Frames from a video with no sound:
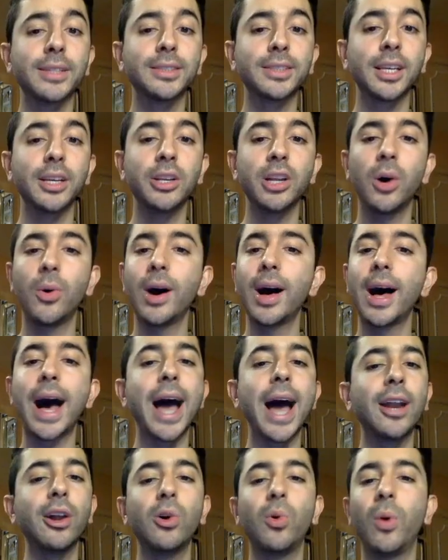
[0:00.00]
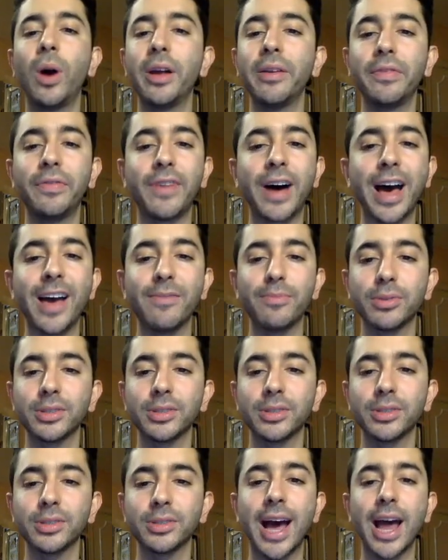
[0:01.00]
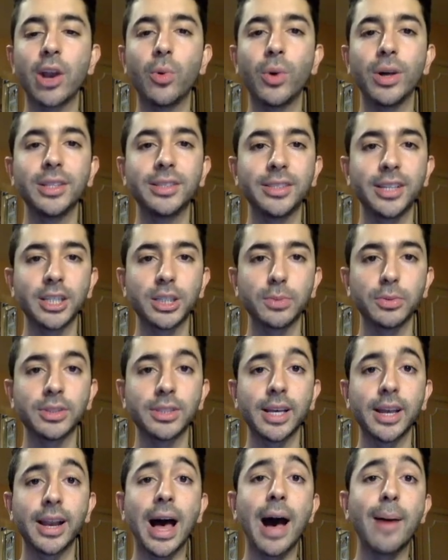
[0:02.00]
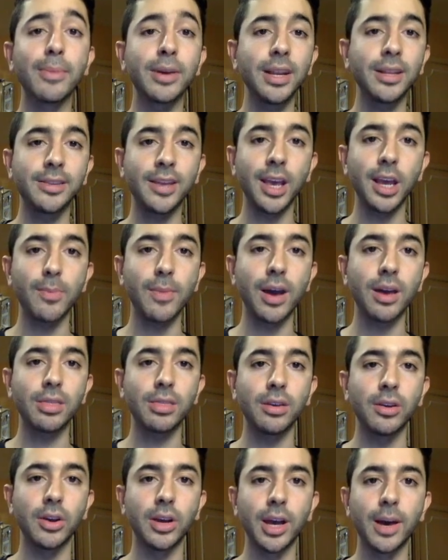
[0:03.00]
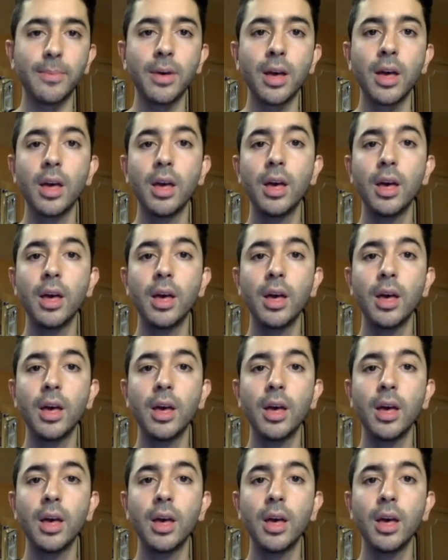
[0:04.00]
say, you know what? I don't want 5%. I don't want 6%. I'm going to take my Ethereum.